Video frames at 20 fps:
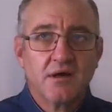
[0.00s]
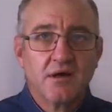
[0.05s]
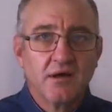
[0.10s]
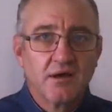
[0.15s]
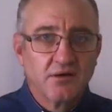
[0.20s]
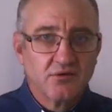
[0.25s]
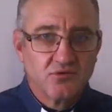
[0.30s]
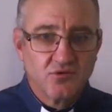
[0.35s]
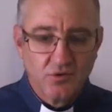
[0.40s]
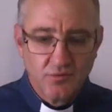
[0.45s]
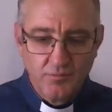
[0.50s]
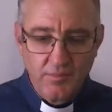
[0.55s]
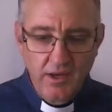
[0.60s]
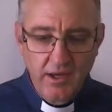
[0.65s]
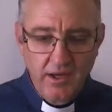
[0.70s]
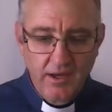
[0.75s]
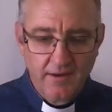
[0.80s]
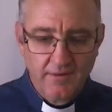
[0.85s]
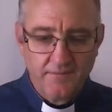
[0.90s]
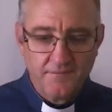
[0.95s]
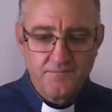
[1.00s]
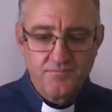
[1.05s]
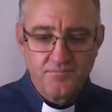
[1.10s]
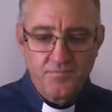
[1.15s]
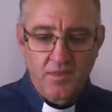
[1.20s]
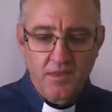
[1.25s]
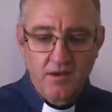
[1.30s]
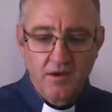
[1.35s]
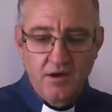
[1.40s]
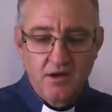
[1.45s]
into being.
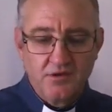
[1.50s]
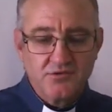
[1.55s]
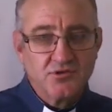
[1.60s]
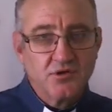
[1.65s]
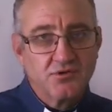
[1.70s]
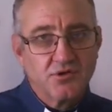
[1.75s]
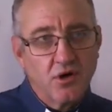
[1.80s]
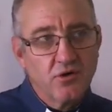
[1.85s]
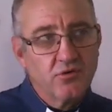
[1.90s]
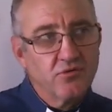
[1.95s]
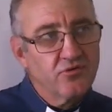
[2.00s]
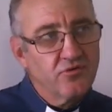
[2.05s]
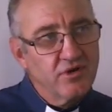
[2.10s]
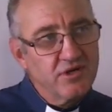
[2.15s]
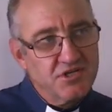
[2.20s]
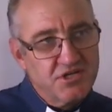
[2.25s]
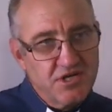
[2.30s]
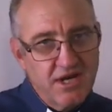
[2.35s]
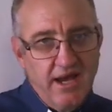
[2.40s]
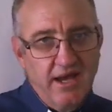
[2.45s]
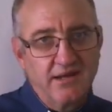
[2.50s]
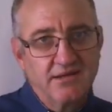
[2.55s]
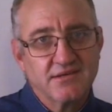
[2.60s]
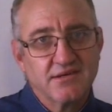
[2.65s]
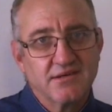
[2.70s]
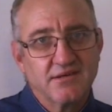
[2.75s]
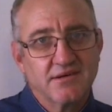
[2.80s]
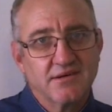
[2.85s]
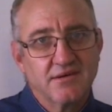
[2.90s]
And so don't reject